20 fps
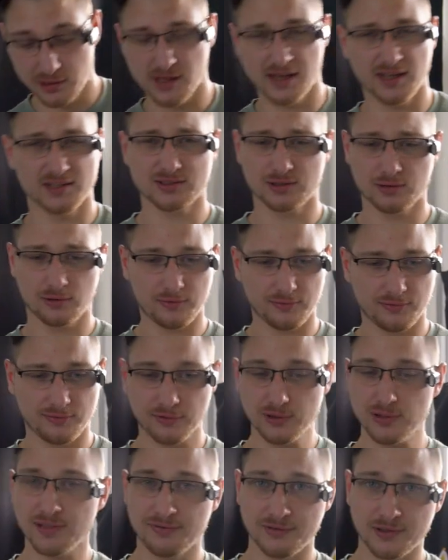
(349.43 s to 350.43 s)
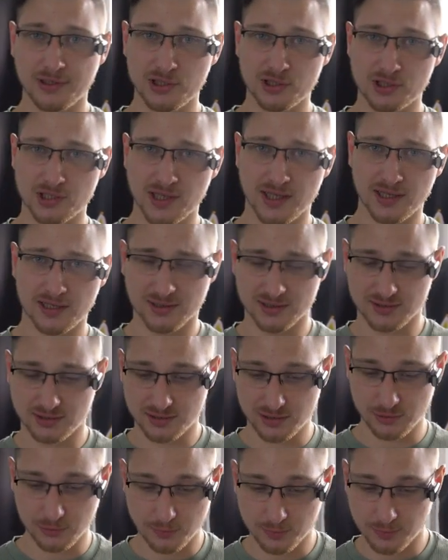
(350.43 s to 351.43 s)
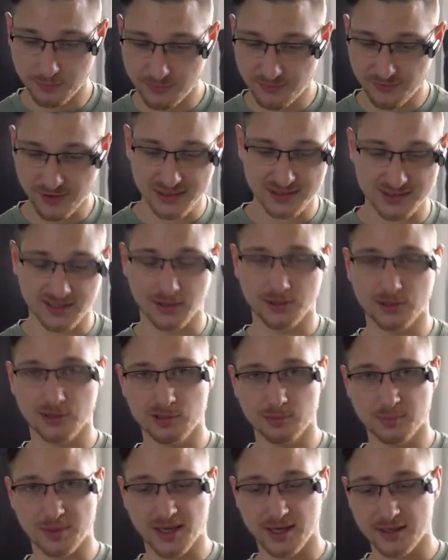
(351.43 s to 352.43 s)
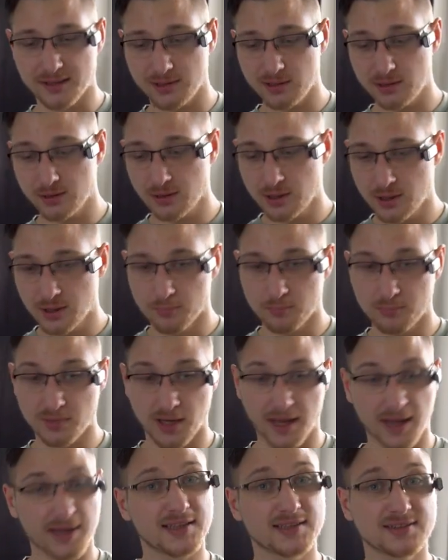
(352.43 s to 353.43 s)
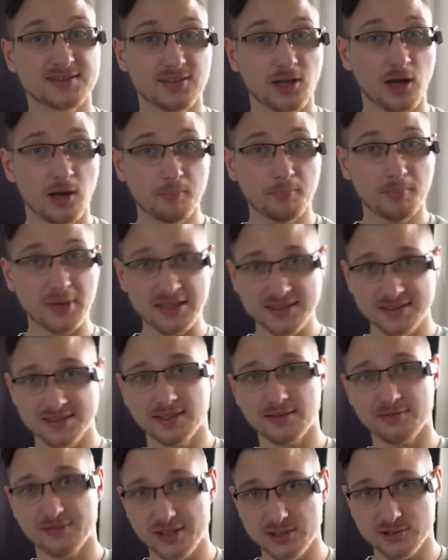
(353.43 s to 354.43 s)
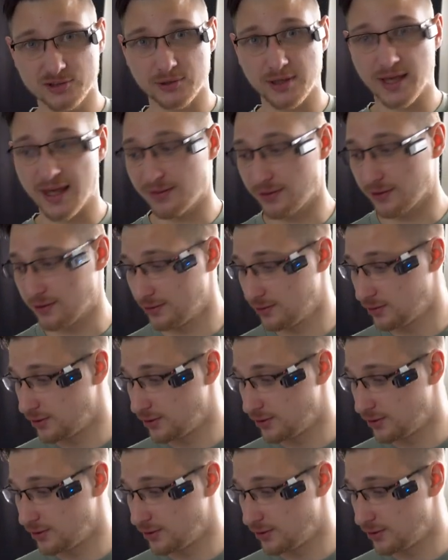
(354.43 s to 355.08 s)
It's not fully finished yet, there's still things that need to be added, but I can start piecing things together.